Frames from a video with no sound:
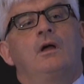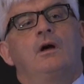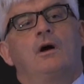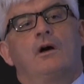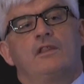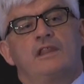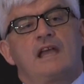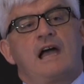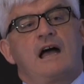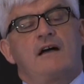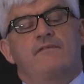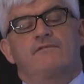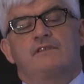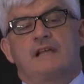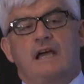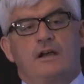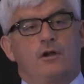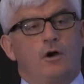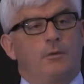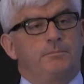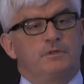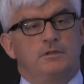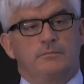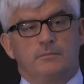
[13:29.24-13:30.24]
or they haven't had
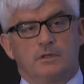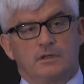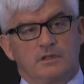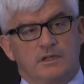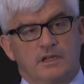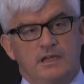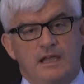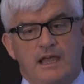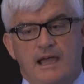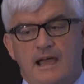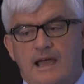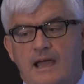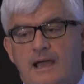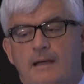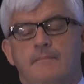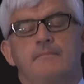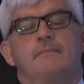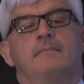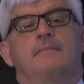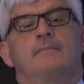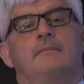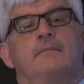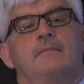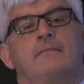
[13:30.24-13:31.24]
optimal care,
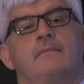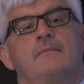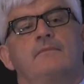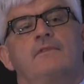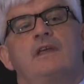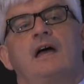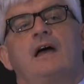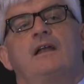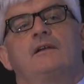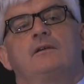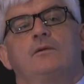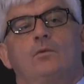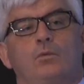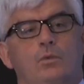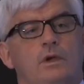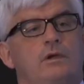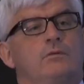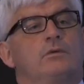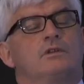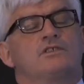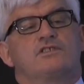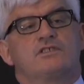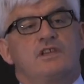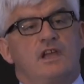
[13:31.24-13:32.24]
then we
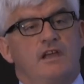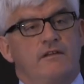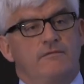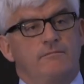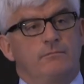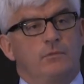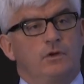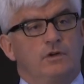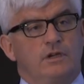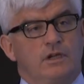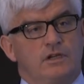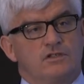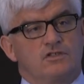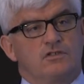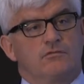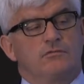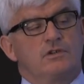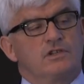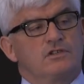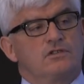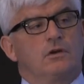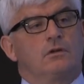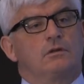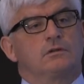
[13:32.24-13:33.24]
will save money as a
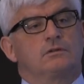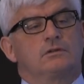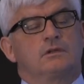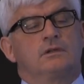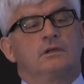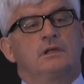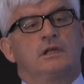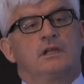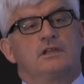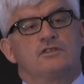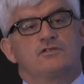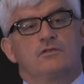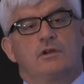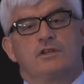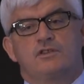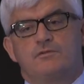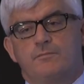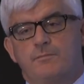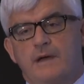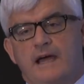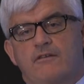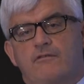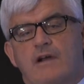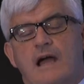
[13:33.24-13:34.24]
result. So it's
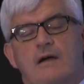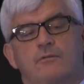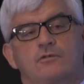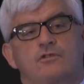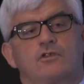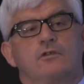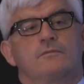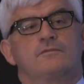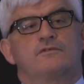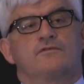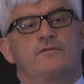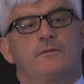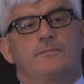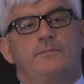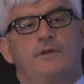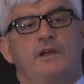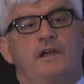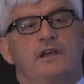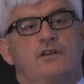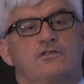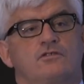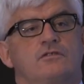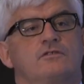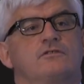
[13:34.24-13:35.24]
better outcomes for
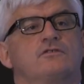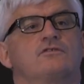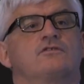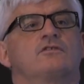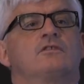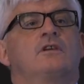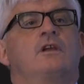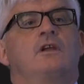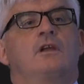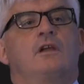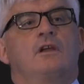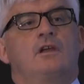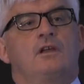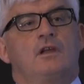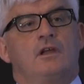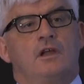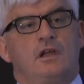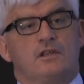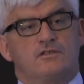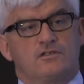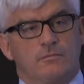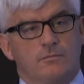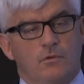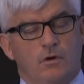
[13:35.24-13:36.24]
patients.
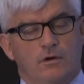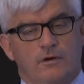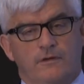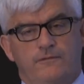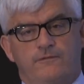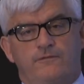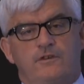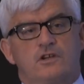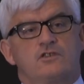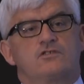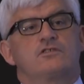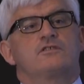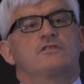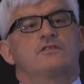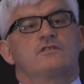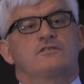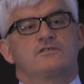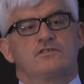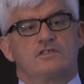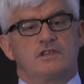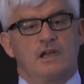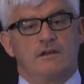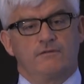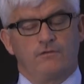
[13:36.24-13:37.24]
It's a more efficient and
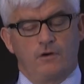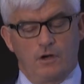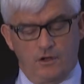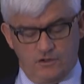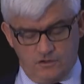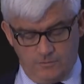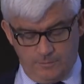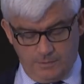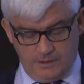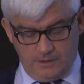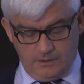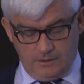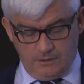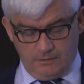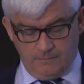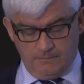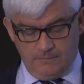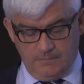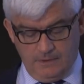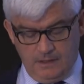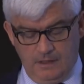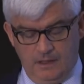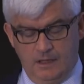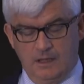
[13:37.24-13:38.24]
safe hospital.
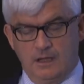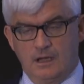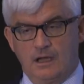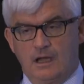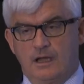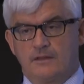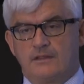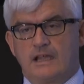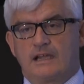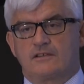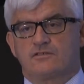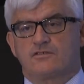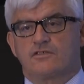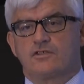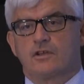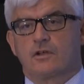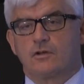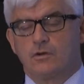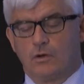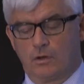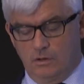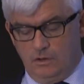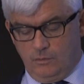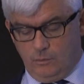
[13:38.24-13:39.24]
And that's the
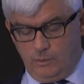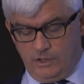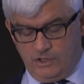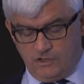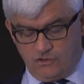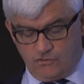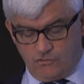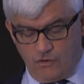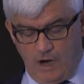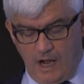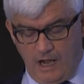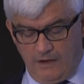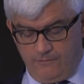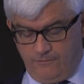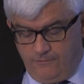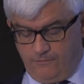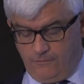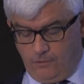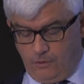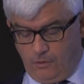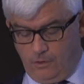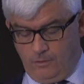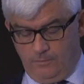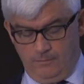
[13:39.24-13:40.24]
goal that we strive
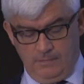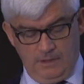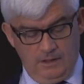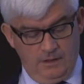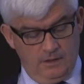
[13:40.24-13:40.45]
for.